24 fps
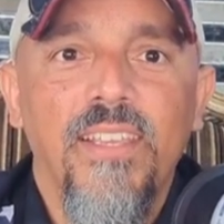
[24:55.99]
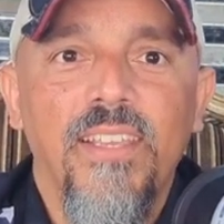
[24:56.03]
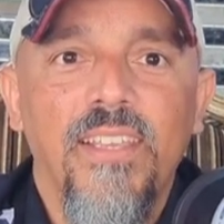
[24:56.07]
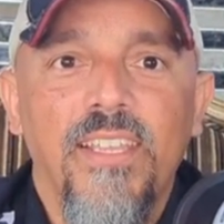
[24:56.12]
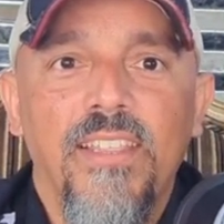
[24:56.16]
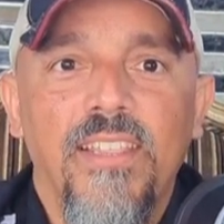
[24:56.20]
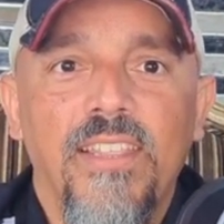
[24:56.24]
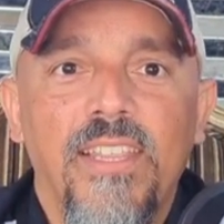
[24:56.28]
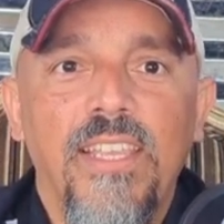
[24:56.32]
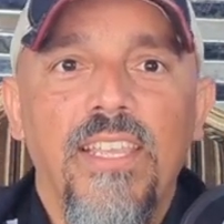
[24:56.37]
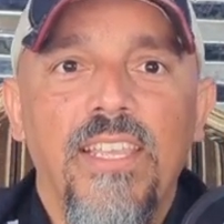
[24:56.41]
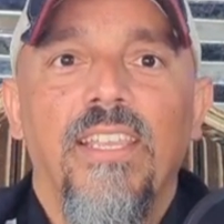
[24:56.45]

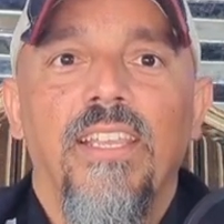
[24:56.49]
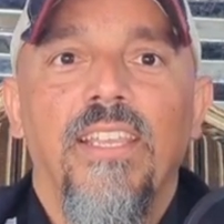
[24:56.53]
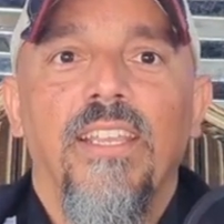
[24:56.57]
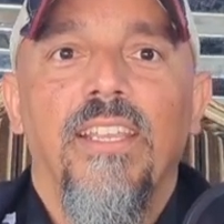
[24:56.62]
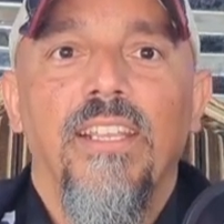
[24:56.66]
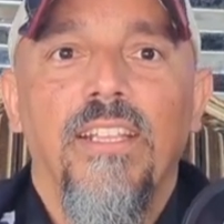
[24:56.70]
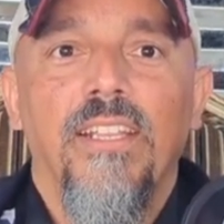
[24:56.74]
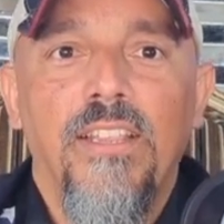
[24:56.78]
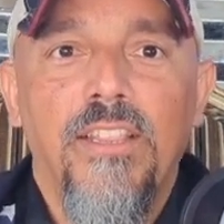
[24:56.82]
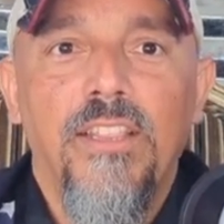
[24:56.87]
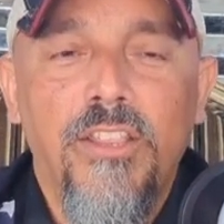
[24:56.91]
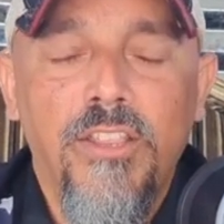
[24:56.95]
The
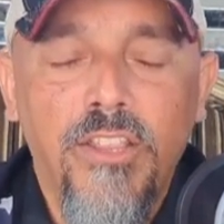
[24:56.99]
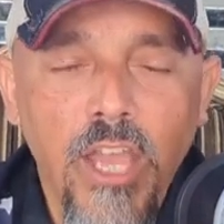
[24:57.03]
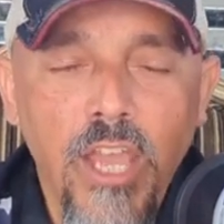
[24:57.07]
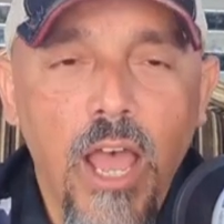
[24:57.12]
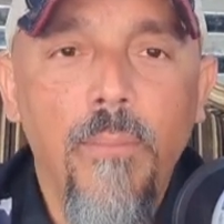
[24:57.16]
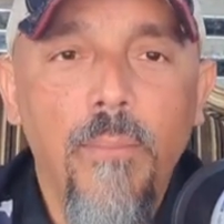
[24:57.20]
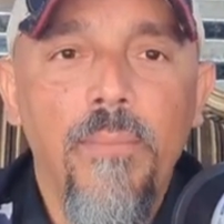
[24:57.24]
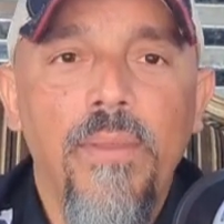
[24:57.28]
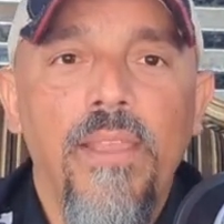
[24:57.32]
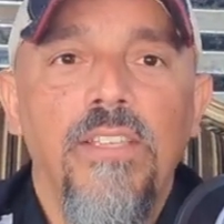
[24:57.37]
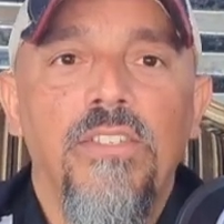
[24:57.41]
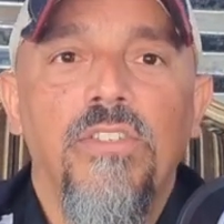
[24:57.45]

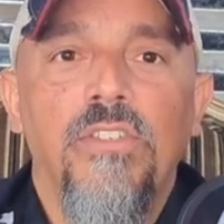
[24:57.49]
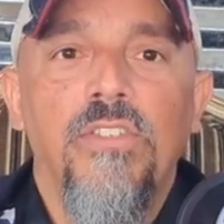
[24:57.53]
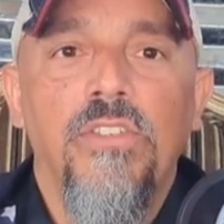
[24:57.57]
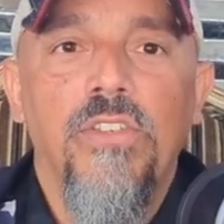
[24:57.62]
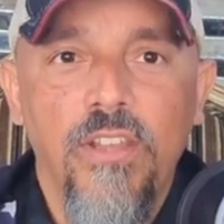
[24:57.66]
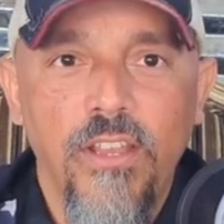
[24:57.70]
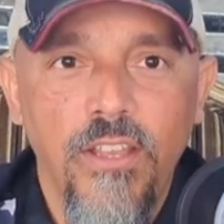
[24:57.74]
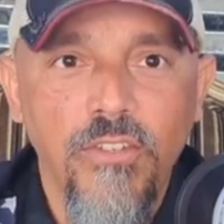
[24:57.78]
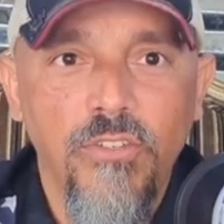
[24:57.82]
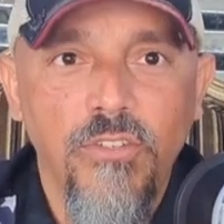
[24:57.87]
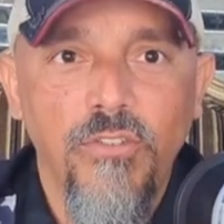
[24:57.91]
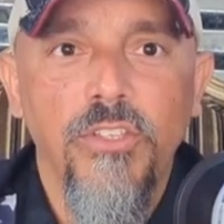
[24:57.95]
dumbest
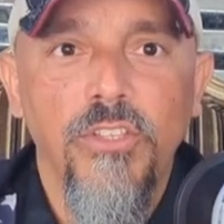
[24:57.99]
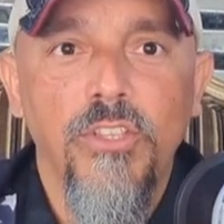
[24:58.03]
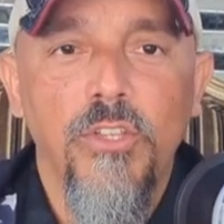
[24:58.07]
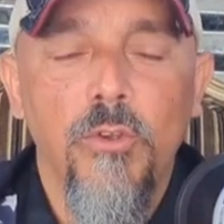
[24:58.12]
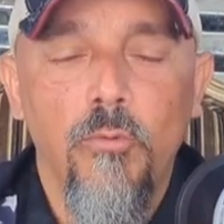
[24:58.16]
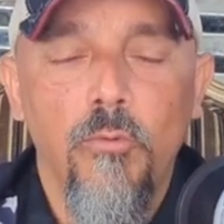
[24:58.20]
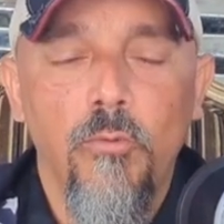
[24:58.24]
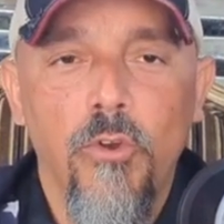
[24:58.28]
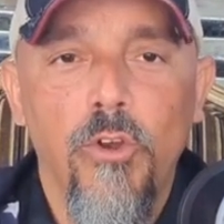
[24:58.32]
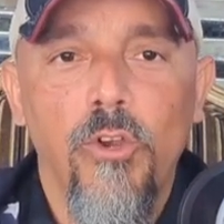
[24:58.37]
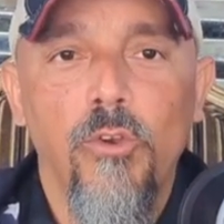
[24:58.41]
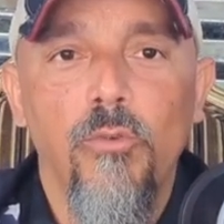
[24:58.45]
country in the
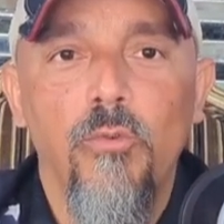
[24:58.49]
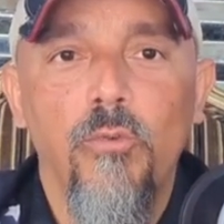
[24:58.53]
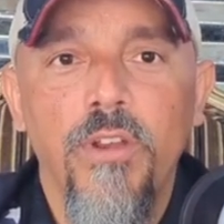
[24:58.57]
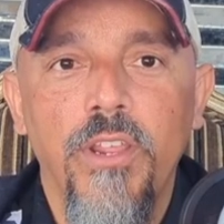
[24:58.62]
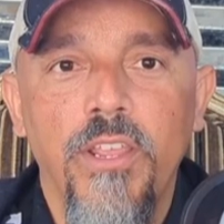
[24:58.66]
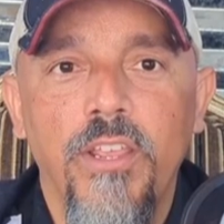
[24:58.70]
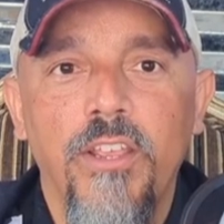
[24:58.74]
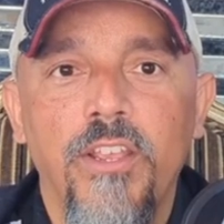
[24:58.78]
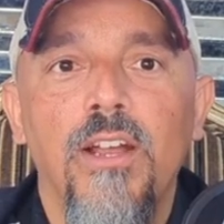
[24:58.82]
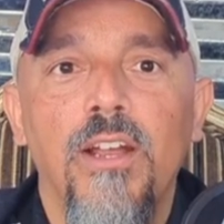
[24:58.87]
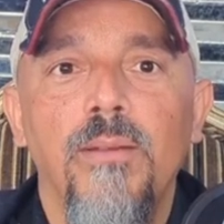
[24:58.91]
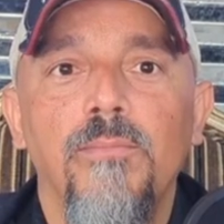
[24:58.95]
world when it
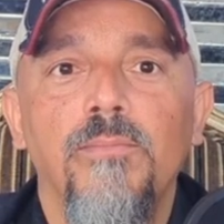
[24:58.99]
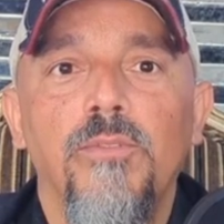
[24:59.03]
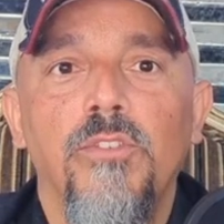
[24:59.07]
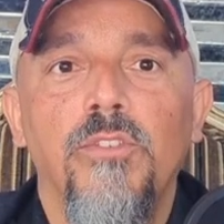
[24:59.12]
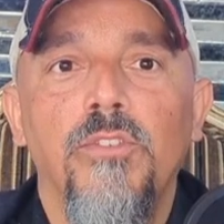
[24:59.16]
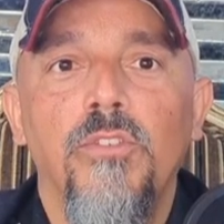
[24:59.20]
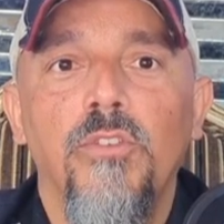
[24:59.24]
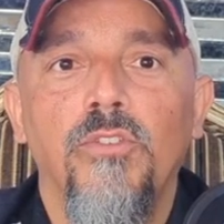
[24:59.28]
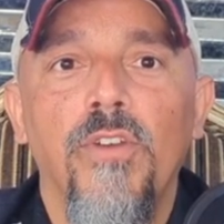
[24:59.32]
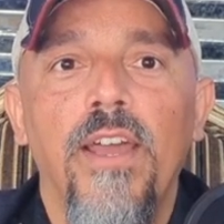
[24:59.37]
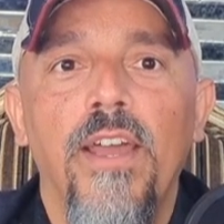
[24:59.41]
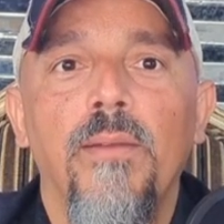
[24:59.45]
comes to
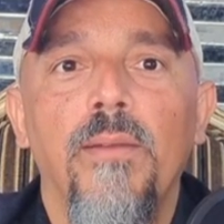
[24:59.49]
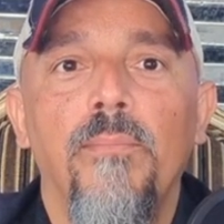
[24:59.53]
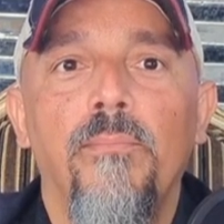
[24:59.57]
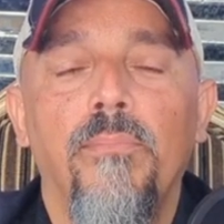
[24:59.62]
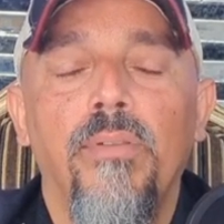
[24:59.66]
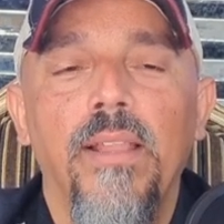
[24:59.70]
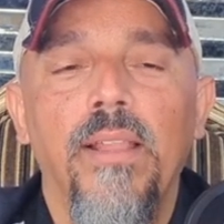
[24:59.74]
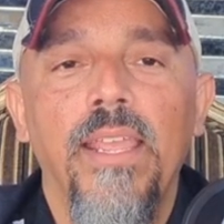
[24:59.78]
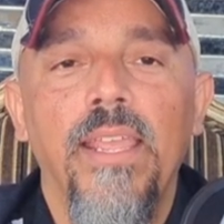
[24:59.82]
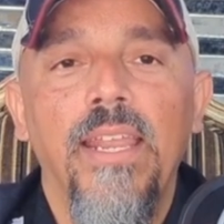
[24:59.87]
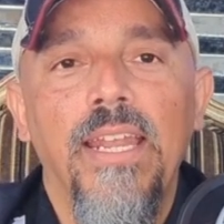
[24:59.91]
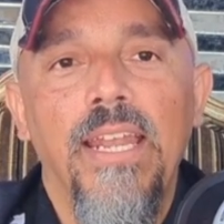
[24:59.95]
trying to
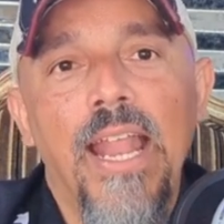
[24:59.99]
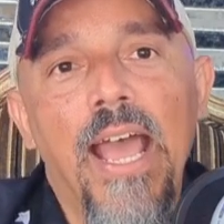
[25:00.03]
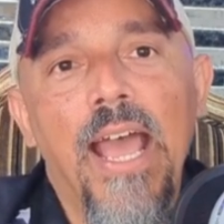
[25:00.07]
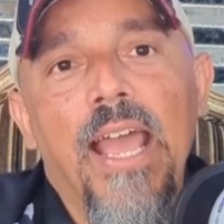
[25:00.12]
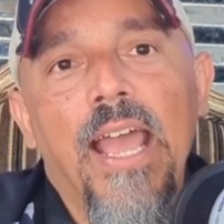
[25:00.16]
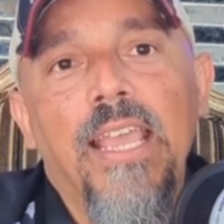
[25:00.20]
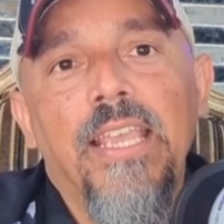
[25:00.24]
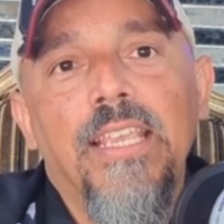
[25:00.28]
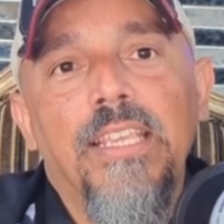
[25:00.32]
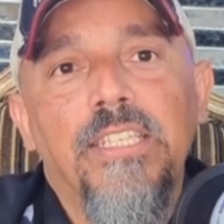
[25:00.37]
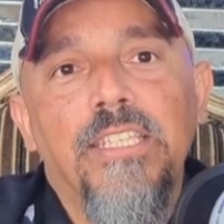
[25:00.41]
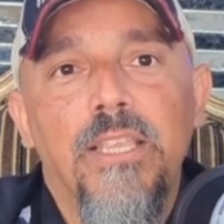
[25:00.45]
play
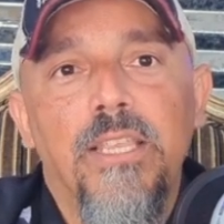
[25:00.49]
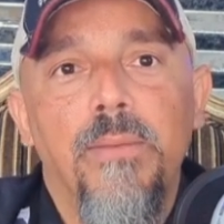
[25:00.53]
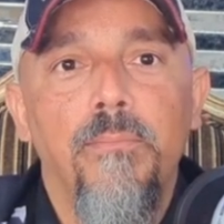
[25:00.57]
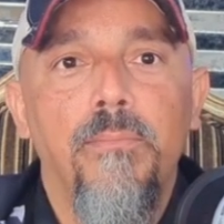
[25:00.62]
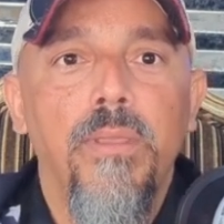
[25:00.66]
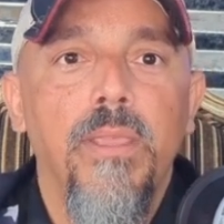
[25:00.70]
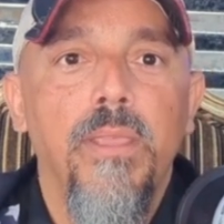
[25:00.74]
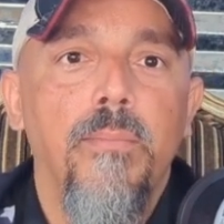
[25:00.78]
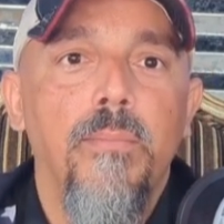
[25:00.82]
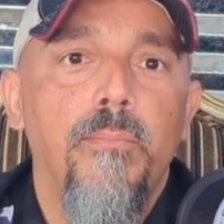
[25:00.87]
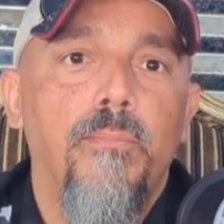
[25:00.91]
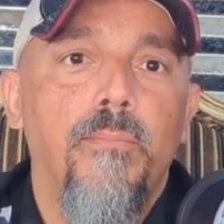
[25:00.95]
nice and
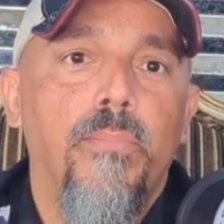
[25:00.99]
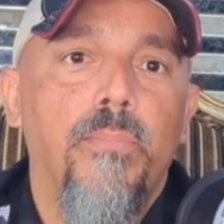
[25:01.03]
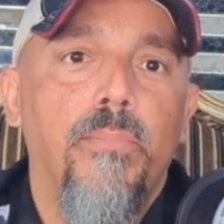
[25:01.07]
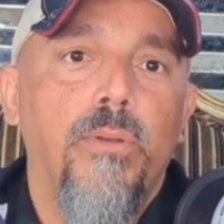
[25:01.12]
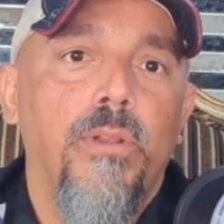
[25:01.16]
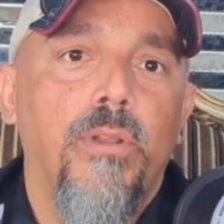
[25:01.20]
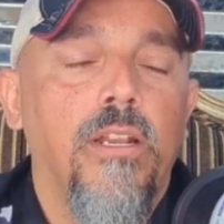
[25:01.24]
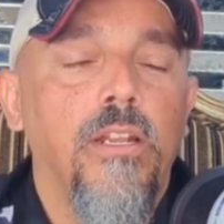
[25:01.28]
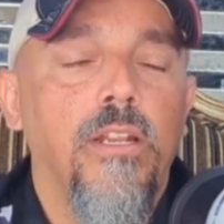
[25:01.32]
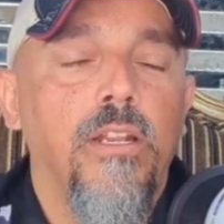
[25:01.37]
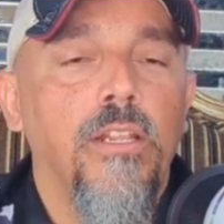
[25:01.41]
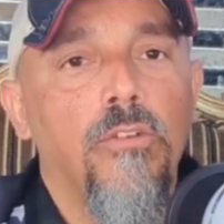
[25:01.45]
being
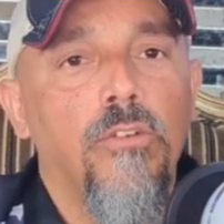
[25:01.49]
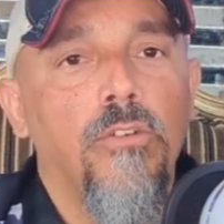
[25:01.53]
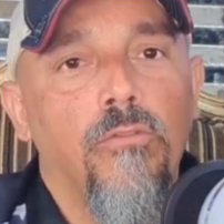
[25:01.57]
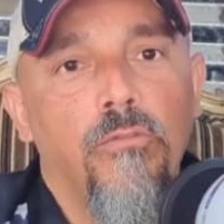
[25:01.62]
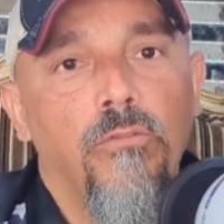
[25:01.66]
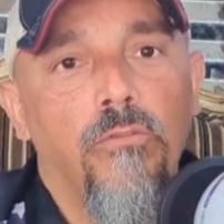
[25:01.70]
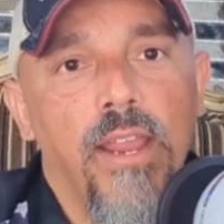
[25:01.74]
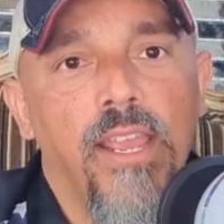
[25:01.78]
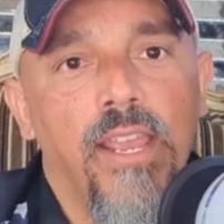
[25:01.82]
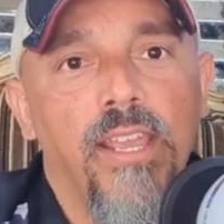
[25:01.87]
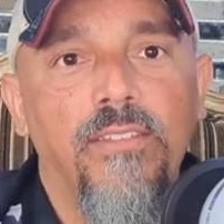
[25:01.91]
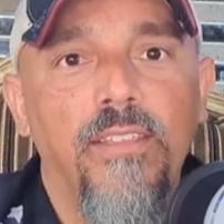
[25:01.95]
politically
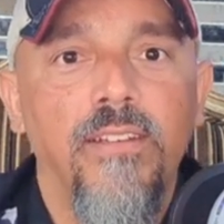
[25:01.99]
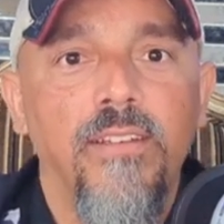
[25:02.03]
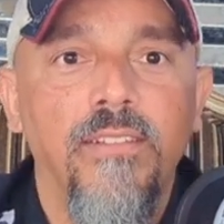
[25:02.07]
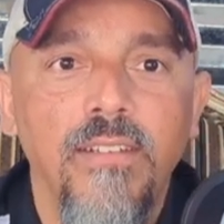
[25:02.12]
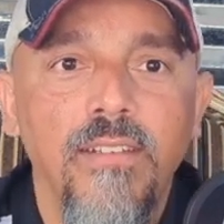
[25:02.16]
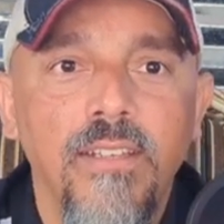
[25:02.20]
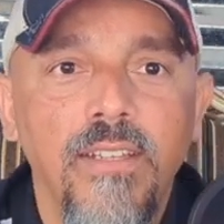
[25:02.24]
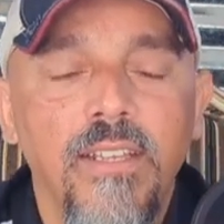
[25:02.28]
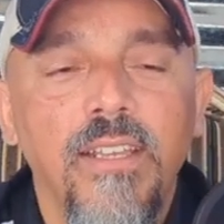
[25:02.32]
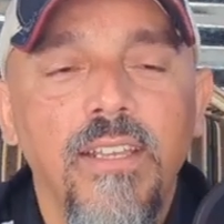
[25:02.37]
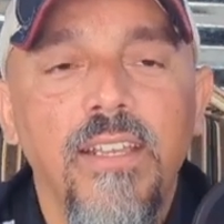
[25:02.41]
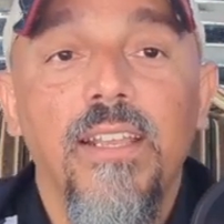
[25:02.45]
correct, and
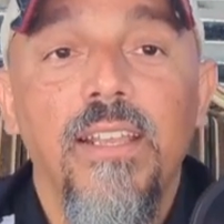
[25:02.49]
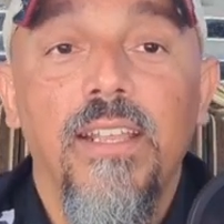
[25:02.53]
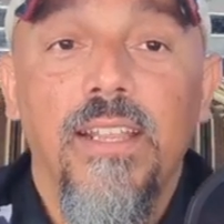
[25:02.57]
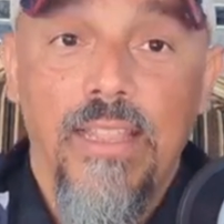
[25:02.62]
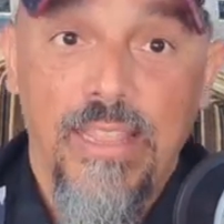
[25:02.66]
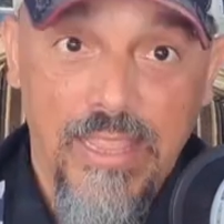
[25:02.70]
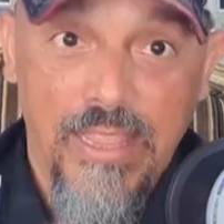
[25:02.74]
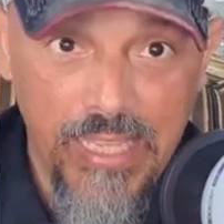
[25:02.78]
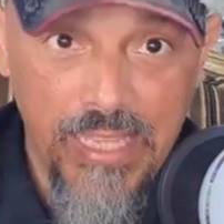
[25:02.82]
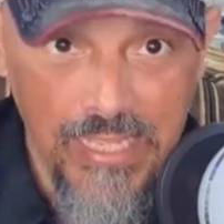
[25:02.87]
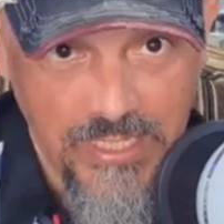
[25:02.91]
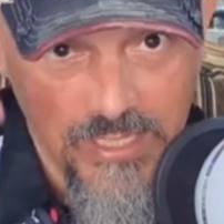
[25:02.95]

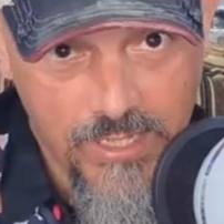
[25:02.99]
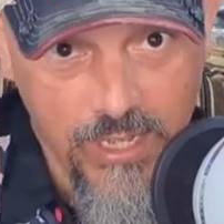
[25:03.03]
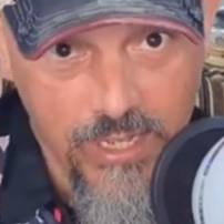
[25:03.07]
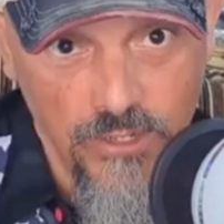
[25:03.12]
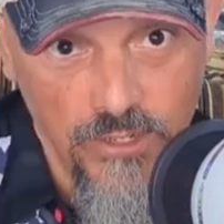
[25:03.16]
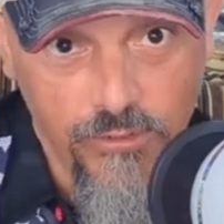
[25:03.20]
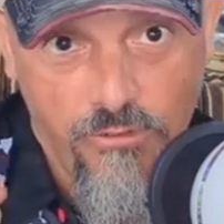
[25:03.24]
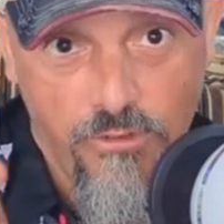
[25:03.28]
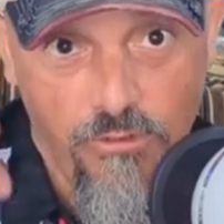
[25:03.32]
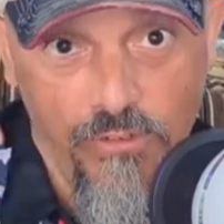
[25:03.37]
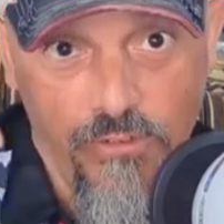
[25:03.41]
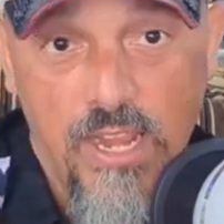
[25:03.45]
this
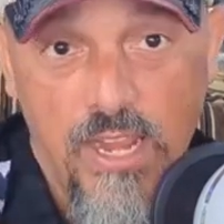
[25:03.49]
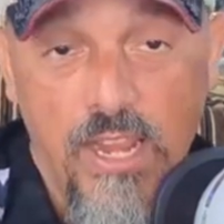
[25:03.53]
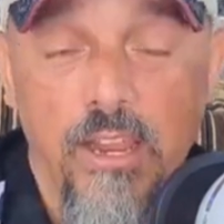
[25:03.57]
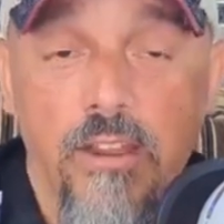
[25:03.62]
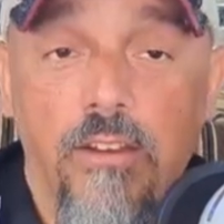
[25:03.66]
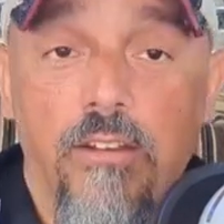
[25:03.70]
country right here.